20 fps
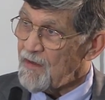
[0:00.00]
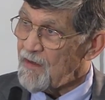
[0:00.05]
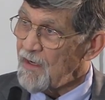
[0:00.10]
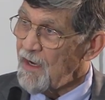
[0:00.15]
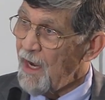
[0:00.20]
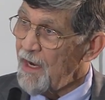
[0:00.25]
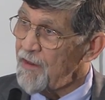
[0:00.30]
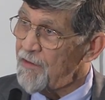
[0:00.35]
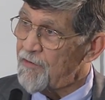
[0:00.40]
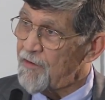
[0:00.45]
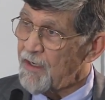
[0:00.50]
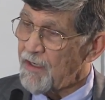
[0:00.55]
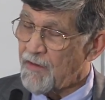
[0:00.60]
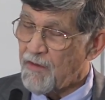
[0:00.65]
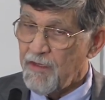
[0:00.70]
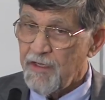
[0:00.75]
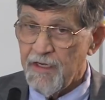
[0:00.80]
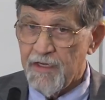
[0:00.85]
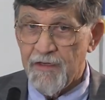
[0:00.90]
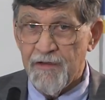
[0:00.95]
I think
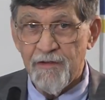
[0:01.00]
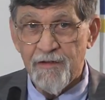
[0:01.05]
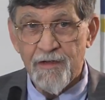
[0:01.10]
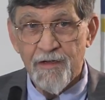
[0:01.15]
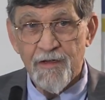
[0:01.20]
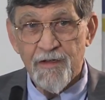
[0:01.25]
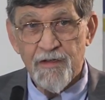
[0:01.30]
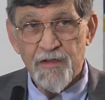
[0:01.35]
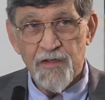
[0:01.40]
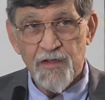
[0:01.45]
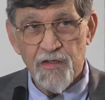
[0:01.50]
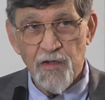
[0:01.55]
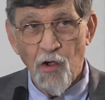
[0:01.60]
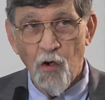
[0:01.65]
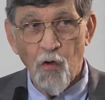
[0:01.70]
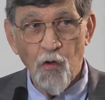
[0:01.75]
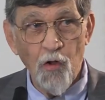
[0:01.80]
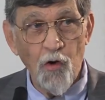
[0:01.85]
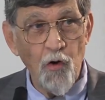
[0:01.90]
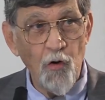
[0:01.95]
the
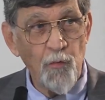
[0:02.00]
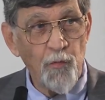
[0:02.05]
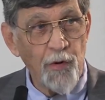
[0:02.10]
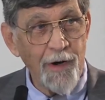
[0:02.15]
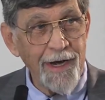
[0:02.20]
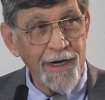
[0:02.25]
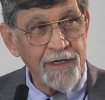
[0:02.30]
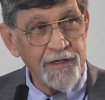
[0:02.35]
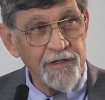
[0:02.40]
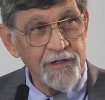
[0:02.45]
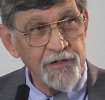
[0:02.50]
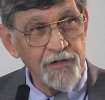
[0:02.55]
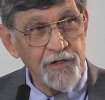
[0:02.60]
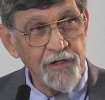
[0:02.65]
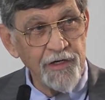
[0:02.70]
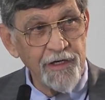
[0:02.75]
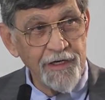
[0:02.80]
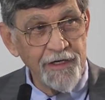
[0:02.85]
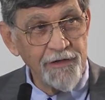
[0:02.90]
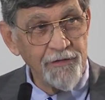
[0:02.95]
solo
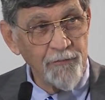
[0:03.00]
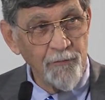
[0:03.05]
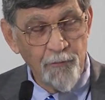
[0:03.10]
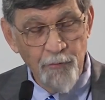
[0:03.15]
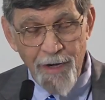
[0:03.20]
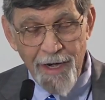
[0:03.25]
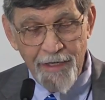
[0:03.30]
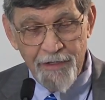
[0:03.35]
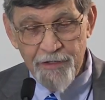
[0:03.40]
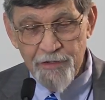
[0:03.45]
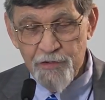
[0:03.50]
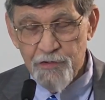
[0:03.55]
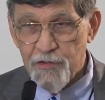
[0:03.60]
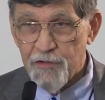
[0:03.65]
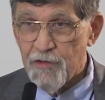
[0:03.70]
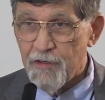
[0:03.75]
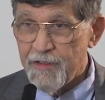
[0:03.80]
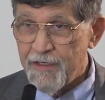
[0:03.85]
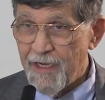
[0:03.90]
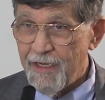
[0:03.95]
practicing,
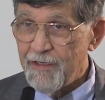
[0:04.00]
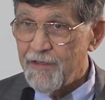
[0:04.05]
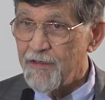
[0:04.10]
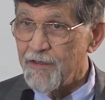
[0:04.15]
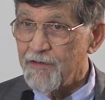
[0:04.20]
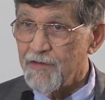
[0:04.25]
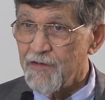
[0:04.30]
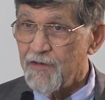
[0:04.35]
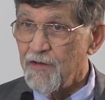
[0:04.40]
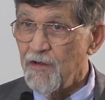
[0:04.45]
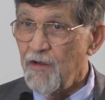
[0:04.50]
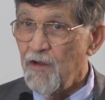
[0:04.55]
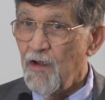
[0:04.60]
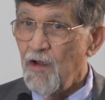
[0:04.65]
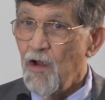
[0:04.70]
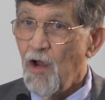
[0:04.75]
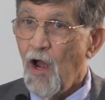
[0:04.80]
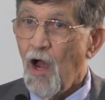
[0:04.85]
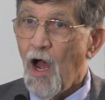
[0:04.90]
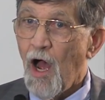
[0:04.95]
practitioner dentist
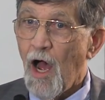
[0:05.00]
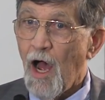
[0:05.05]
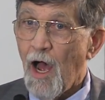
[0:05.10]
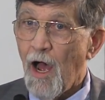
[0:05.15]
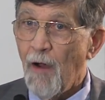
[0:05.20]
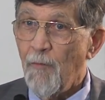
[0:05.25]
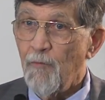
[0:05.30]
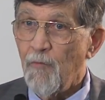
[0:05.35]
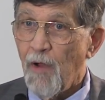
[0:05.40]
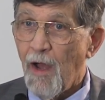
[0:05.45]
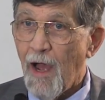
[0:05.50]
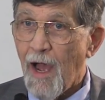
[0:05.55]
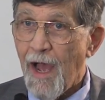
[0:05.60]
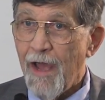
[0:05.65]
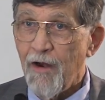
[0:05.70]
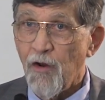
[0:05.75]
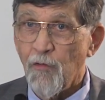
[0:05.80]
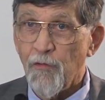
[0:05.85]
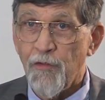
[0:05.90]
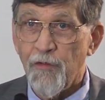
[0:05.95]
um, I
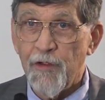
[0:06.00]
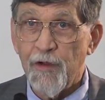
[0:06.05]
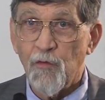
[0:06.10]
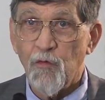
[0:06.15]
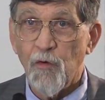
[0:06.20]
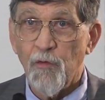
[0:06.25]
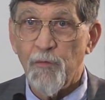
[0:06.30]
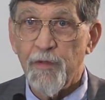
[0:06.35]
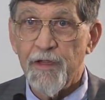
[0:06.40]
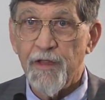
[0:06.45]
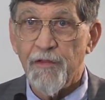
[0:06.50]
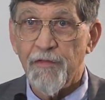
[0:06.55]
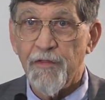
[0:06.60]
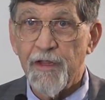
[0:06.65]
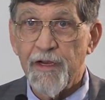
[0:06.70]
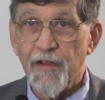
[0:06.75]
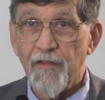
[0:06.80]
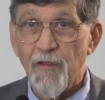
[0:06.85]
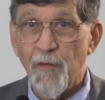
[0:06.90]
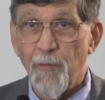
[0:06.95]
don't think will be a
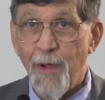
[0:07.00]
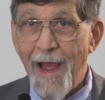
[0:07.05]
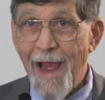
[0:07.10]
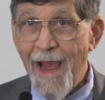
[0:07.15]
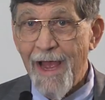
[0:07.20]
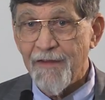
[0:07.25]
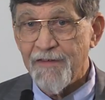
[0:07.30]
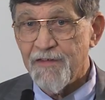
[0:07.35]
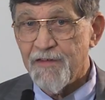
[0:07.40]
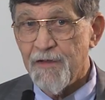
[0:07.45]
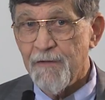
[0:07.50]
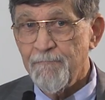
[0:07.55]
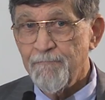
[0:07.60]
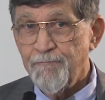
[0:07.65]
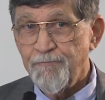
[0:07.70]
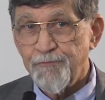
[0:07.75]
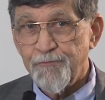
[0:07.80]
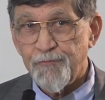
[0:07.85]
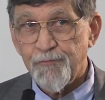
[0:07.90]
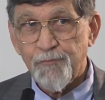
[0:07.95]
thing of the past,
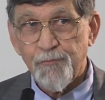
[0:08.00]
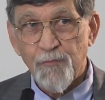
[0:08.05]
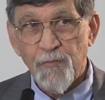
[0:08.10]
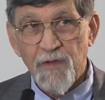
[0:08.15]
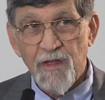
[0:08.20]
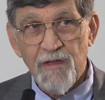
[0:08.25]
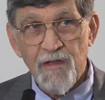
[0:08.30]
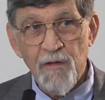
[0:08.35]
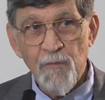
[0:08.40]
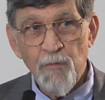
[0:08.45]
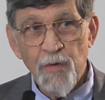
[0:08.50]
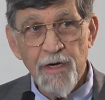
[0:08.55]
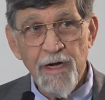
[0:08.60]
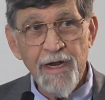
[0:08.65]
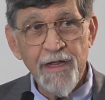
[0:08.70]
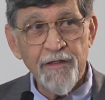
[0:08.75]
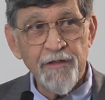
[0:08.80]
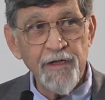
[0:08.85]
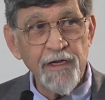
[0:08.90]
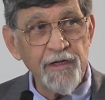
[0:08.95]
but
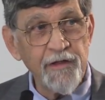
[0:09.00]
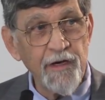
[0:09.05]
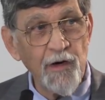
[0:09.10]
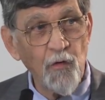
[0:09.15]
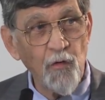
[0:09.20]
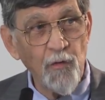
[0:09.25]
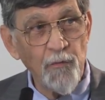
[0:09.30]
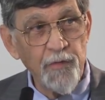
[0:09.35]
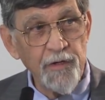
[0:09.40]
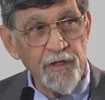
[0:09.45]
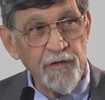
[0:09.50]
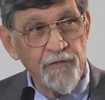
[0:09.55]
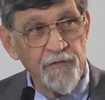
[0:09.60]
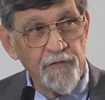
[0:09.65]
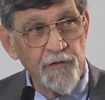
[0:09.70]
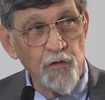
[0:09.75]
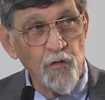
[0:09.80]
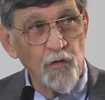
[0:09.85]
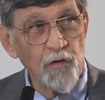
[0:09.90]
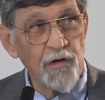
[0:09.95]
I think there will be
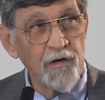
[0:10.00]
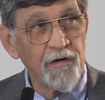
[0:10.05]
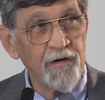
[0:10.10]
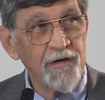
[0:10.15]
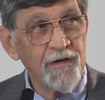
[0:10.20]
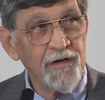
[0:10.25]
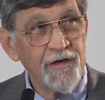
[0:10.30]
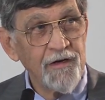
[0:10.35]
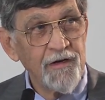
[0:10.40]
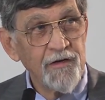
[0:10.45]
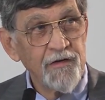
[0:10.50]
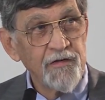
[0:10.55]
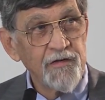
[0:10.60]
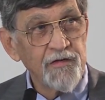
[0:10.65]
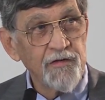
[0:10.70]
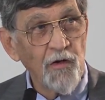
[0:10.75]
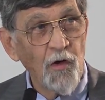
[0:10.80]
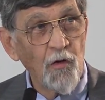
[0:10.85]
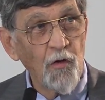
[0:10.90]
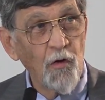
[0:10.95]
fewer
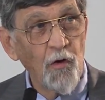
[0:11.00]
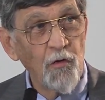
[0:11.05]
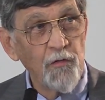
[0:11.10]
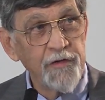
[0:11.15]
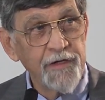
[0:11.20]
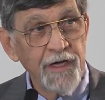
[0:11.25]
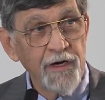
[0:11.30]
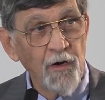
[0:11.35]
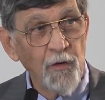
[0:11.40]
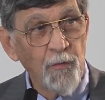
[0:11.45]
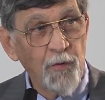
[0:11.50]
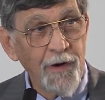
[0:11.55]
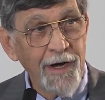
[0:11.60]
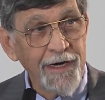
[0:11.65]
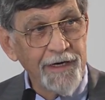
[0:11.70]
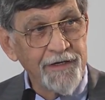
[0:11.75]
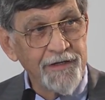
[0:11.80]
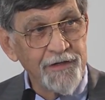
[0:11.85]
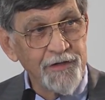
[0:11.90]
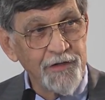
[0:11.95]
solo dental
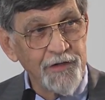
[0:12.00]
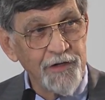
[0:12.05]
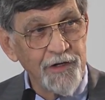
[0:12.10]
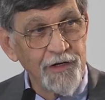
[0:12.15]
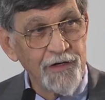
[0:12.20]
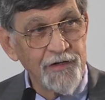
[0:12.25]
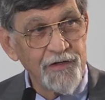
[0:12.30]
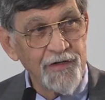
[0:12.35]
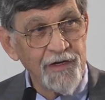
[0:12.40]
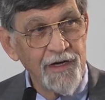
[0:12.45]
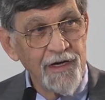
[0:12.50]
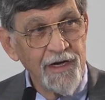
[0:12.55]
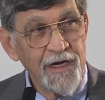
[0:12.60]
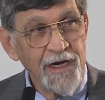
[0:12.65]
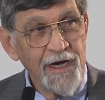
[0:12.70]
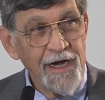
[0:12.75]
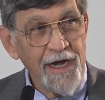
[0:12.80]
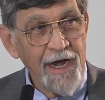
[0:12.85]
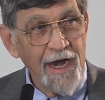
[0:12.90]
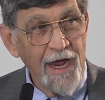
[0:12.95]
practitioners
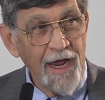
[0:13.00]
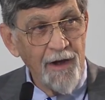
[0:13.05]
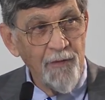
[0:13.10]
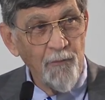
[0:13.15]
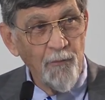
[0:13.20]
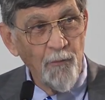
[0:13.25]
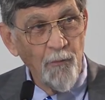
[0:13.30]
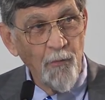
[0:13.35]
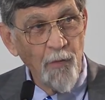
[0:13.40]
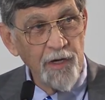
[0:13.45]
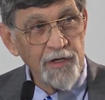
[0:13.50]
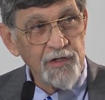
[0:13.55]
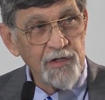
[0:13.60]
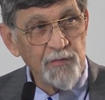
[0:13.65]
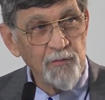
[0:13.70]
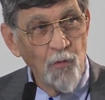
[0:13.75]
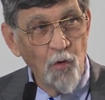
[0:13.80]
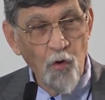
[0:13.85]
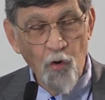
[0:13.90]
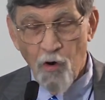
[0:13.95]
and much
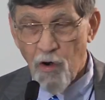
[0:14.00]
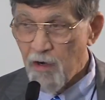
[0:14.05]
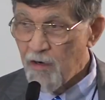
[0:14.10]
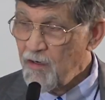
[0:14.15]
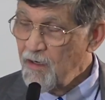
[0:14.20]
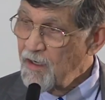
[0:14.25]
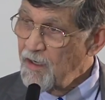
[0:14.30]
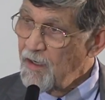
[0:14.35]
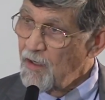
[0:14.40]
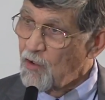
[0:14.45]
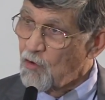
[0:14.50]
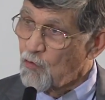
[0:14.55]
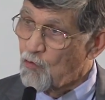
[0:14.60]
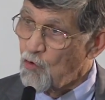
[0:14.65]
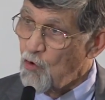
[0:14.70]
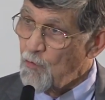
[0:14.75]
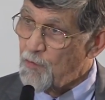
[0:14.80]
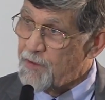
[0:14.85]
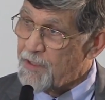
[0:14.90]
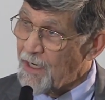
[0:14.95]
more
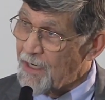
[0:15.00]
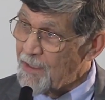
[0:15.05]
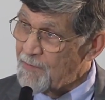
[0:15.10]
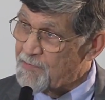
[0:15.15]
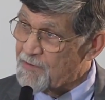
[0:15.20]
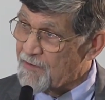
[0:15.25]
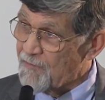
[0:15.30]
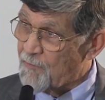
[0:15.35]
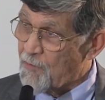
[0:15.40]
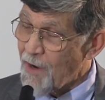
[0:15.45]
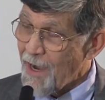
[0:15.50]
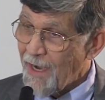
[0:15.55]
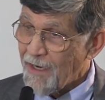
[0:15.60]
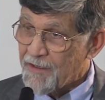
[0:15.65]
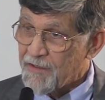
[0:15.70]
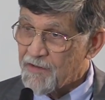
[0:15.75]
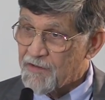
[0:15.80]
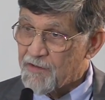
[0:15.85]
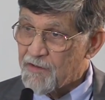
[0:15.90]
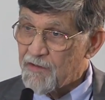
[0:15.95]
group types of
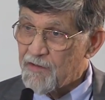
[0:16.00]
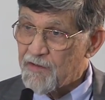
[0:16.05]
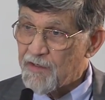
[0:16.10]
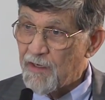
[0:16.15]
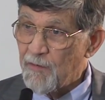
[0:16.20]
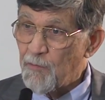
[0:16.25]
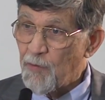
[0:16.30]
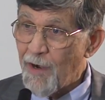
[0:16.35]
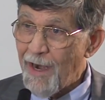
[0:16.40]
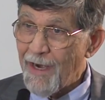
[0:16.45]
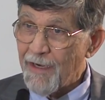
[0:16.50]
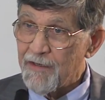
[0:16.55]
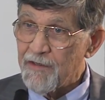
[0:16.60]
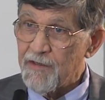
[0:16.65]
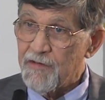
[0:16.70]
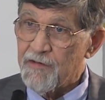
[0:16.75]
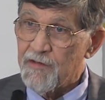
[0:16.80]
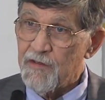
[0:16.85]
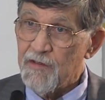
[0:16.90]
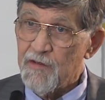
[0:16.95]
practices and
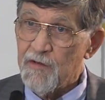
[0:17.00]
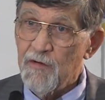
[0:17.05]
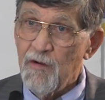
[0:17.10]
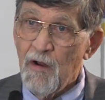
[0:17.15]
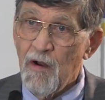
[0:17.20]
practices